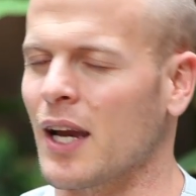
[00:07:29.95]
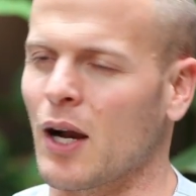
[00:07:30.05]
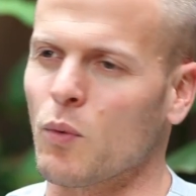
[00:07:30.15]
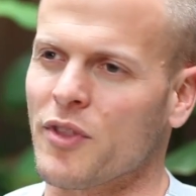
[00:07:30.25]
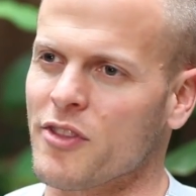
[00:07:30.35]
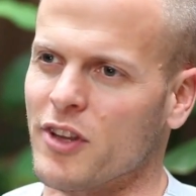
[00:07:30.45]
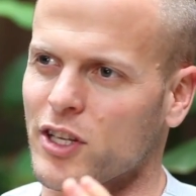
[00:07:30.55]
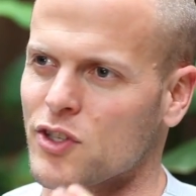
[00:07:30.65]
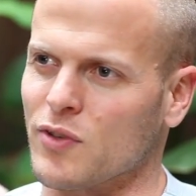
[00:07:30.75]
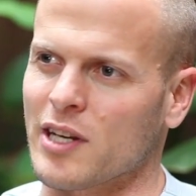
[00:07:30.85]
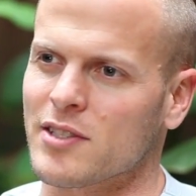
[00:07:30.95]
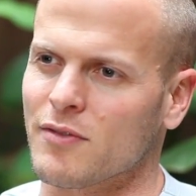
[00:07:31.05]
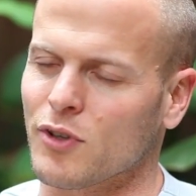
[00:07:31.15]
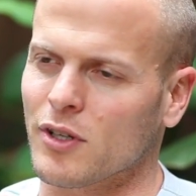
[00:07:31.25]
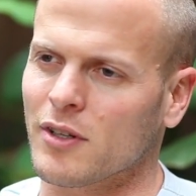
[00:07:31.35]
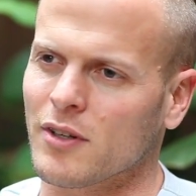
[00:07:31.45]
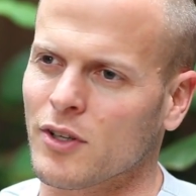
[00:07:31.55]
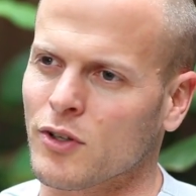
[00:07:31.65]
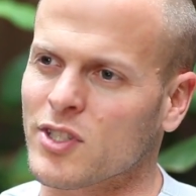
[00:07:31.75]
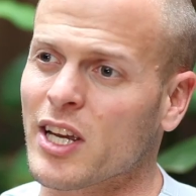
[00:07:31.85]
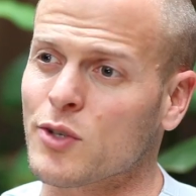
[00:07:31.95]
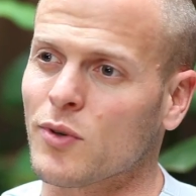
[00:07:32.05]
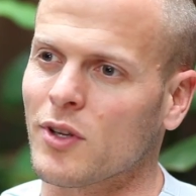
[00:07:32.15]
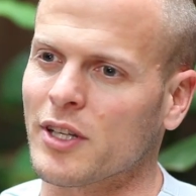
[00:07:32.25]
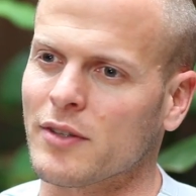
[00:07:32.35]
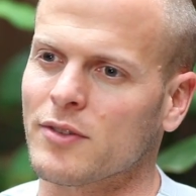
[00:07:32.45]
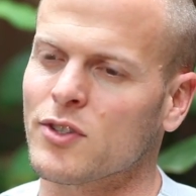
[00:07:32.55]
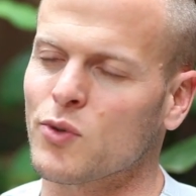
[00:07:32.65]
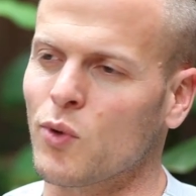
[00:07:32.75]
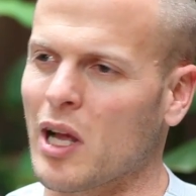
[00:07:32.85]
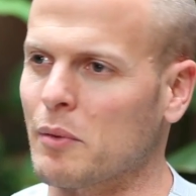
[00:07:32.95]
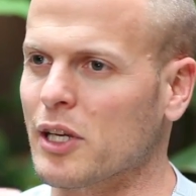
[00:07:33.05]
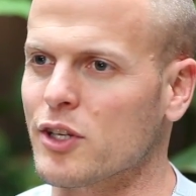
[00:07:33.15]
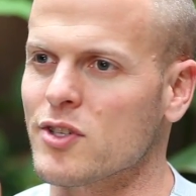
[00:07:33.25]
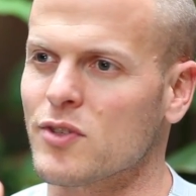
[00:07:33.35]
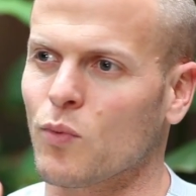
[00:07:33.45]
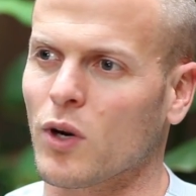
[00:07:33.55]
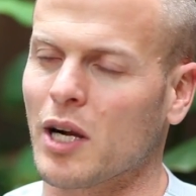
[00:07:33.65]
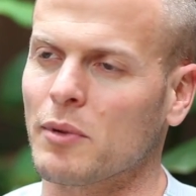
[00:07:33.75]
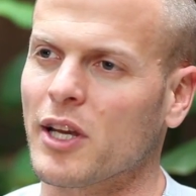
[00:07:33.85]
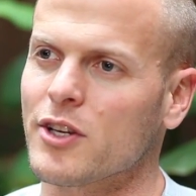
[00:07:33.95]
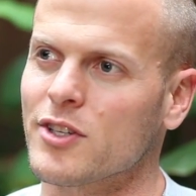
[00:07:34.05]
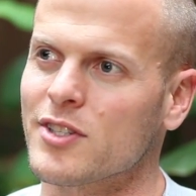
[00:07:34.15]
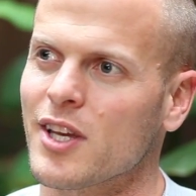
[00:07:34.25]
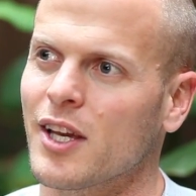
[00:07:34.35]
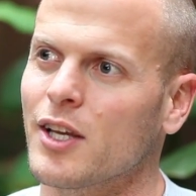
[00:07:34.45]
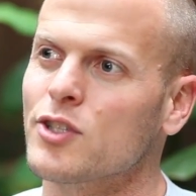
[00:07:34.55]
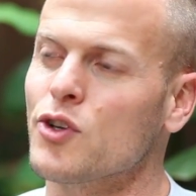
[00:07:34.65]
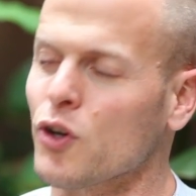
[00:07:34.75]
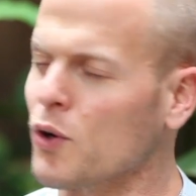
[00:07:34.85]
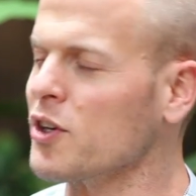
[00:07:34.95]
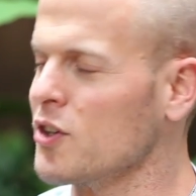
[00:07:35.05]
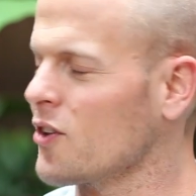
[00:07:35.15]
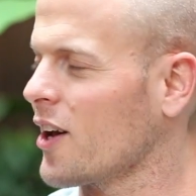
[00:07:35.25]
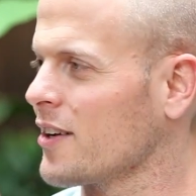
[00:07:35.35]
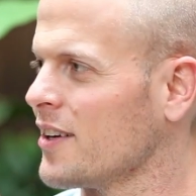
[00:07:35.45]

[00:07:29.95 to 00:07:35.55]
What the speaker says: Within the constraints of your schedule and school obligations and work obligations. So you're going to do that.